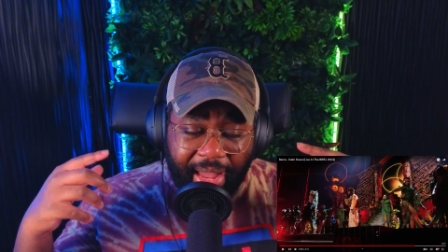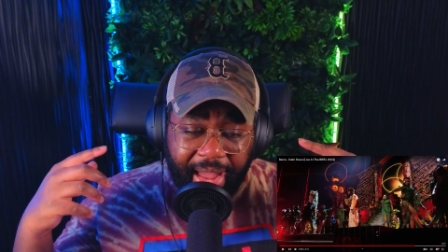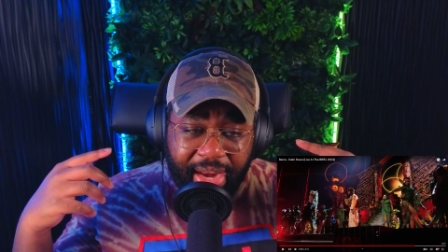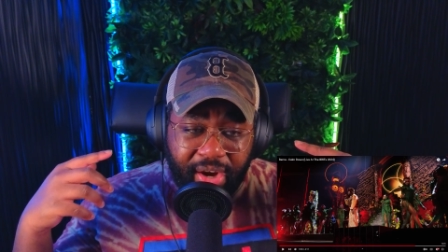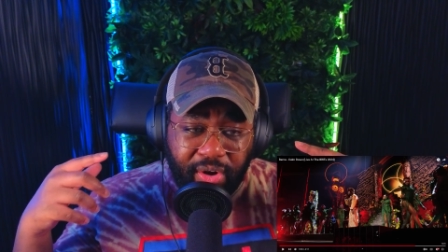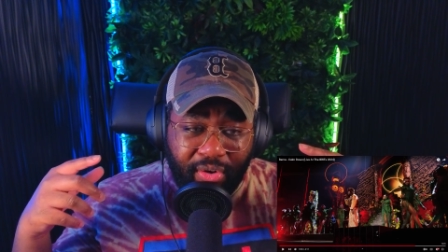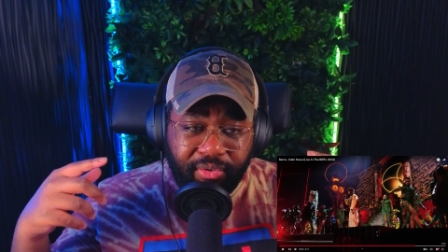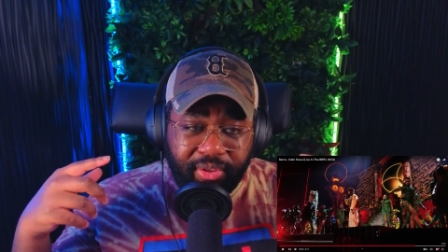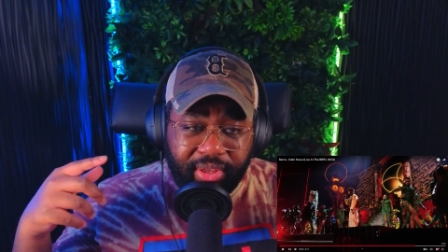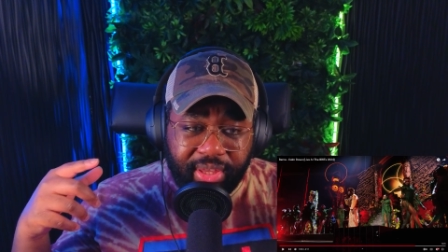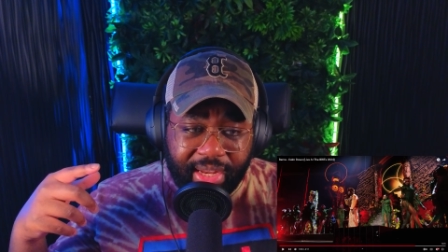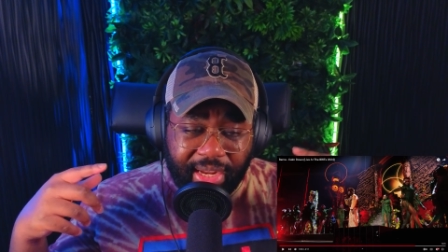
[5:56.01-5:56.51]
I
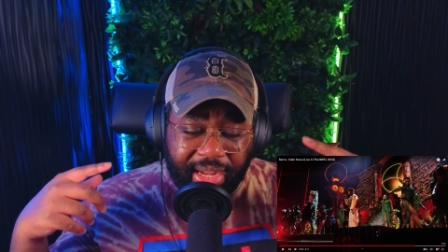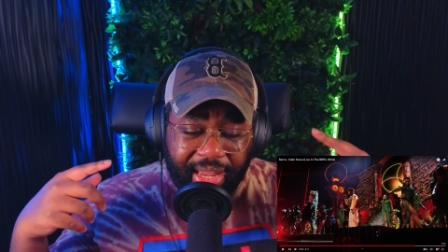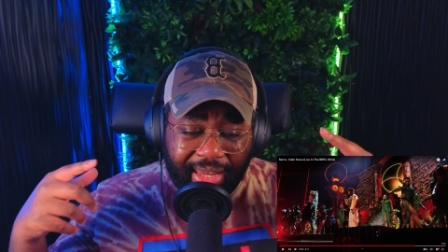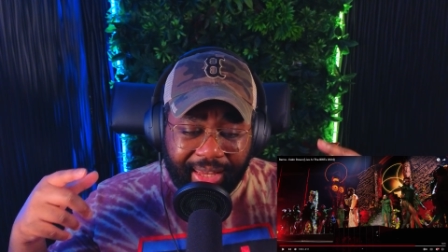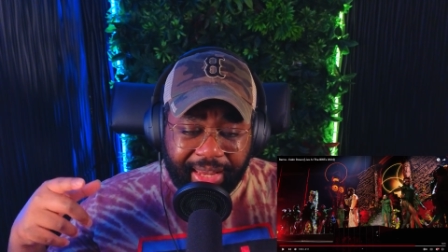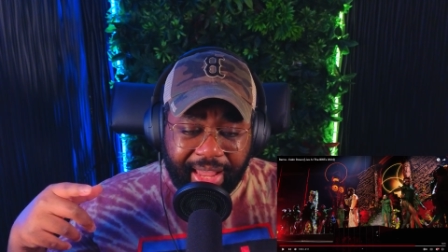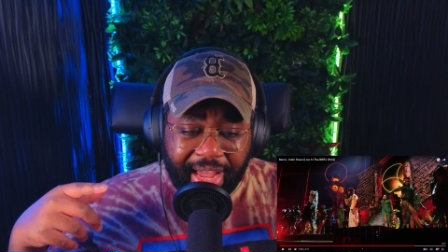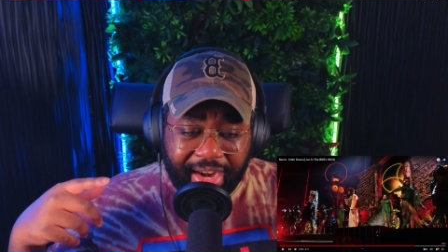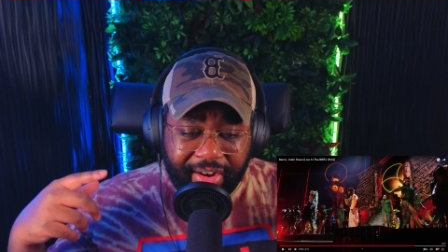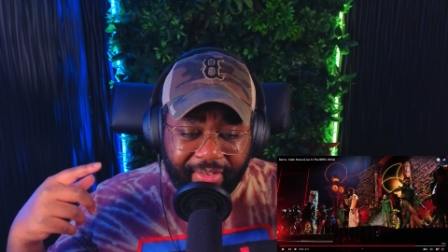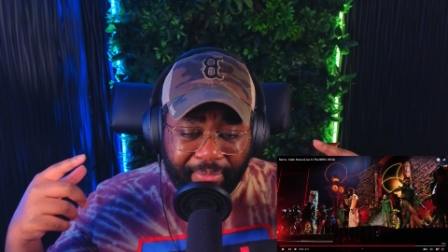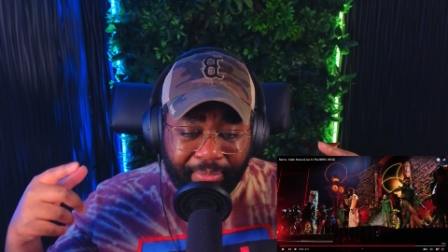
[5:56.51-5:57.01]
don't think a
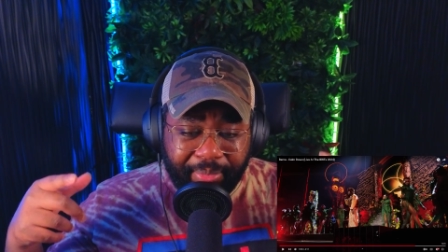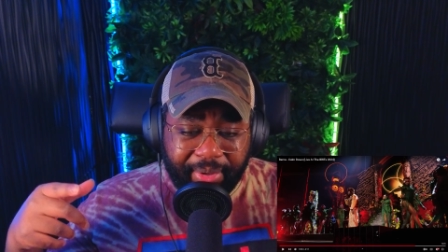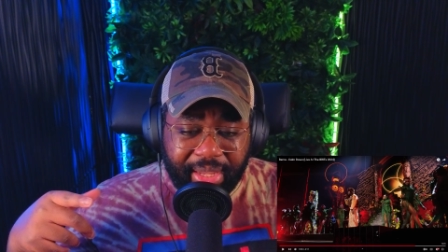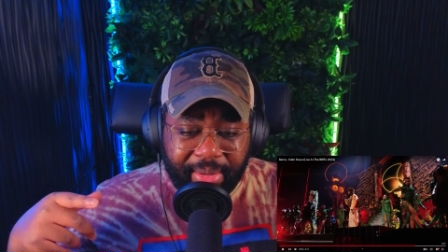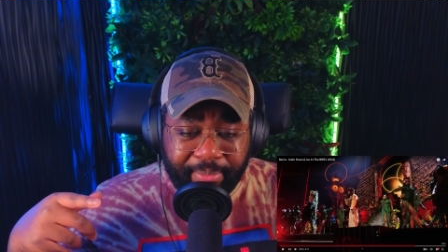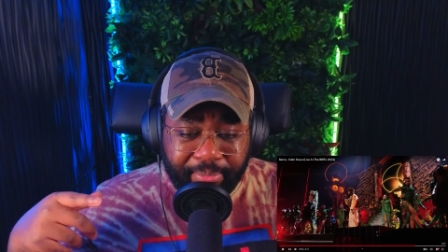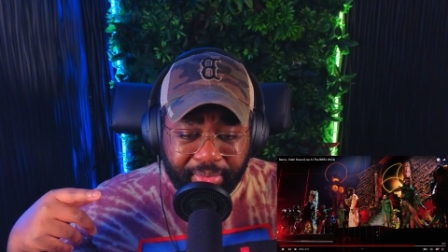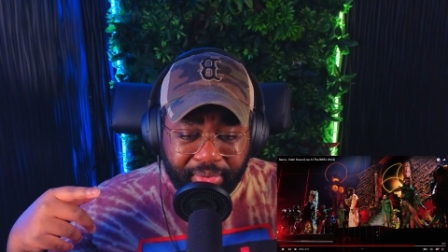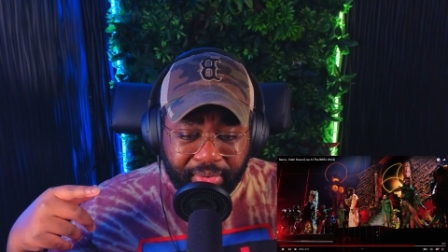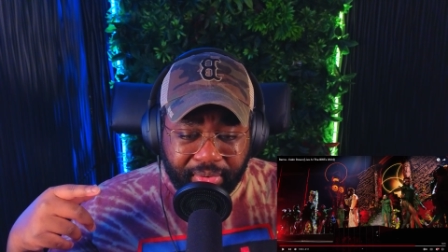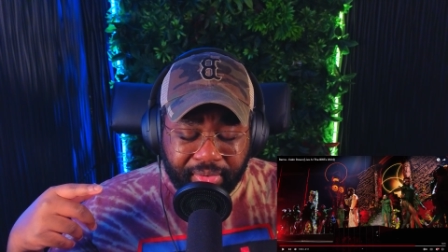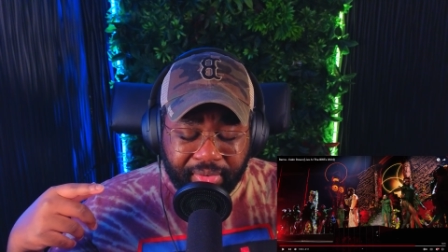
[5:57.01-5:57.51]
lot of
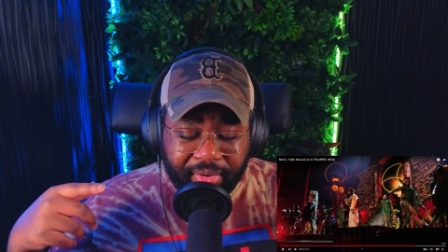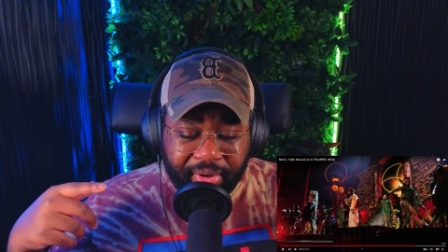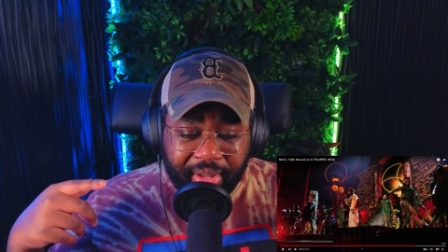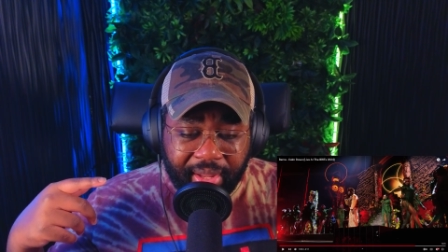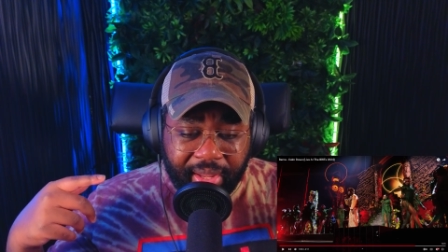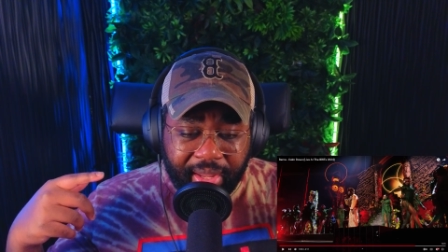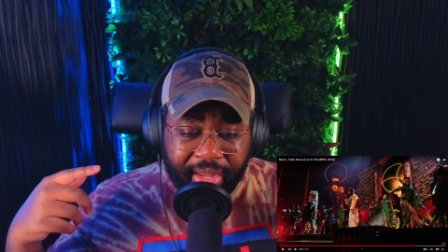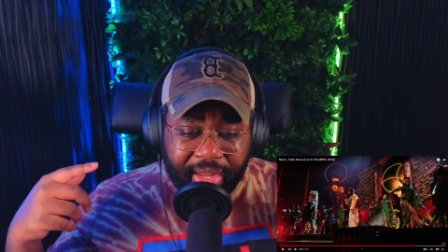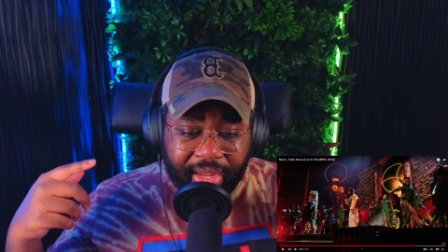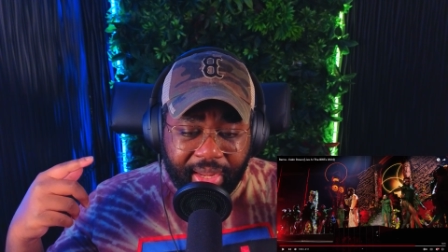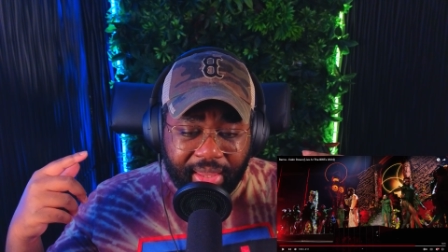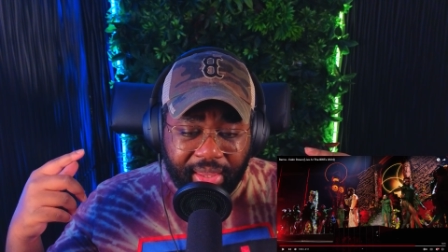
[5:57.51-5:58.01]
people
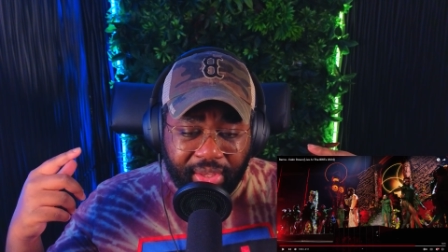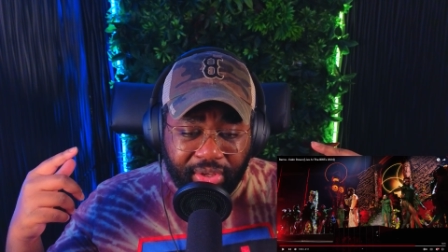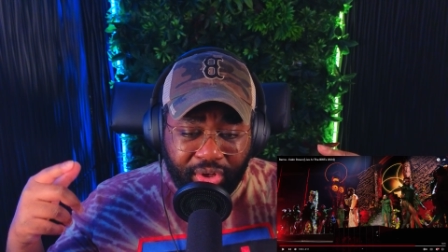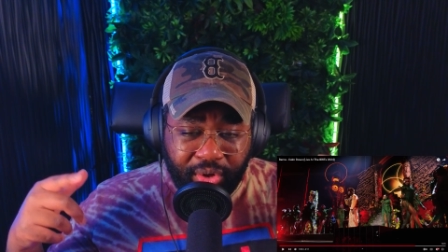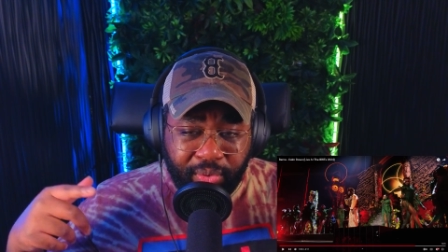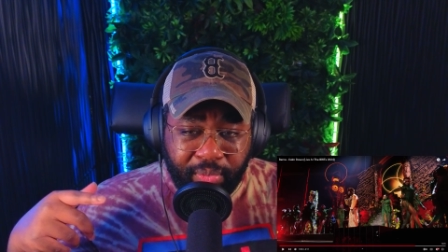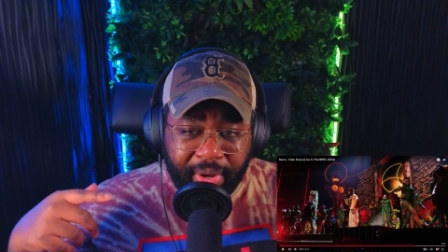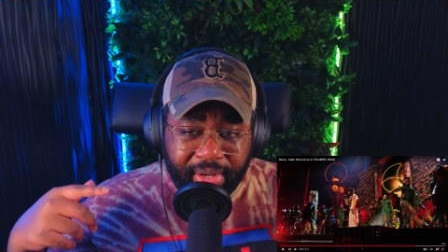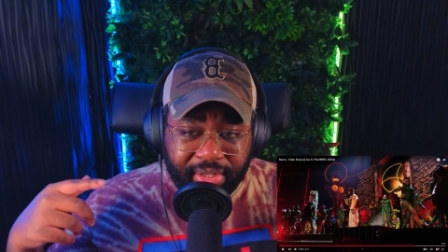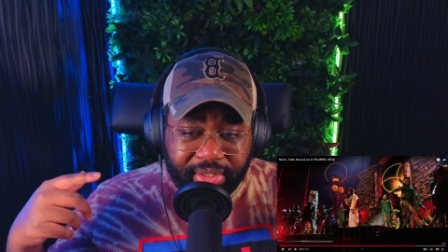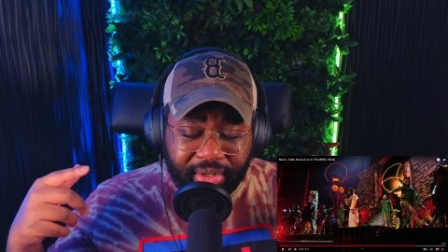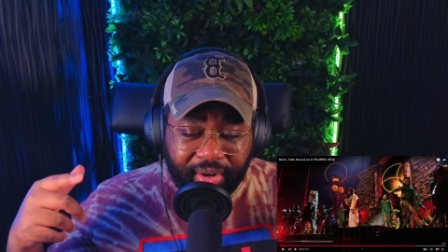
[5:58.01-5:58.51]
in the
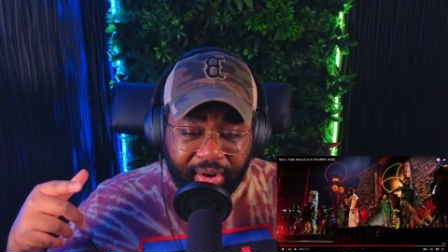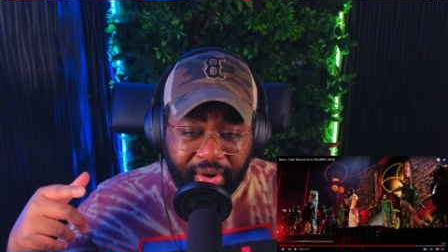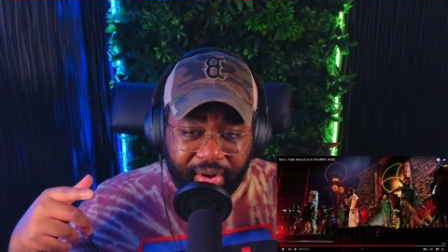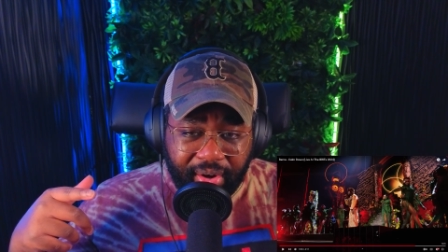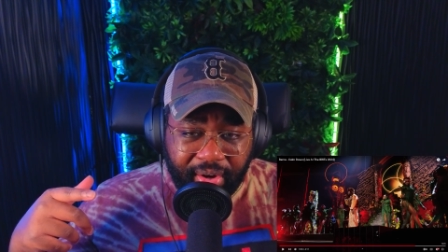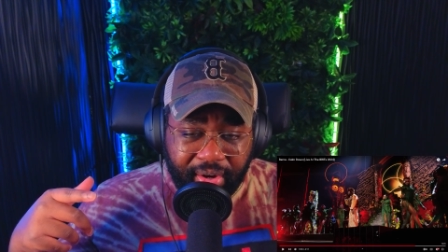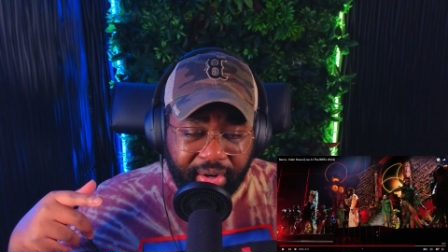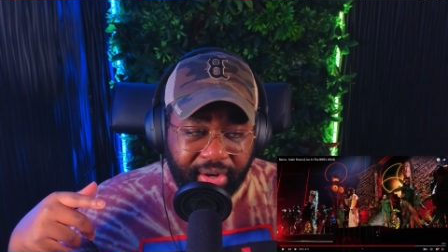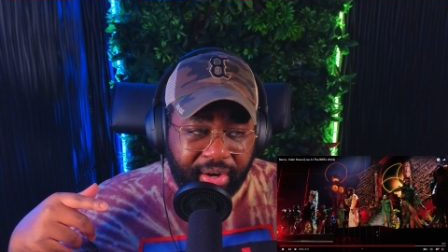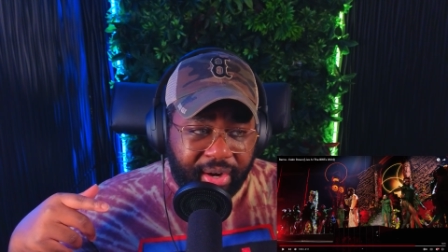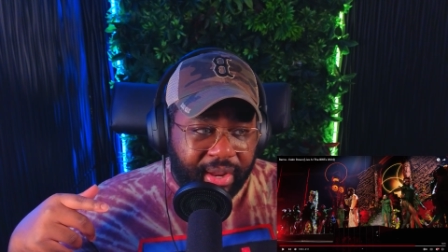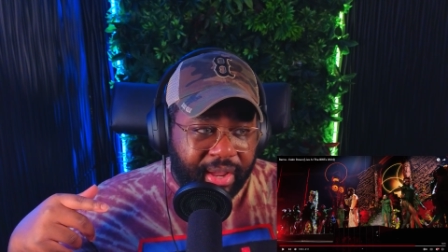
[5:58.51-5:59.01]
U.S. are,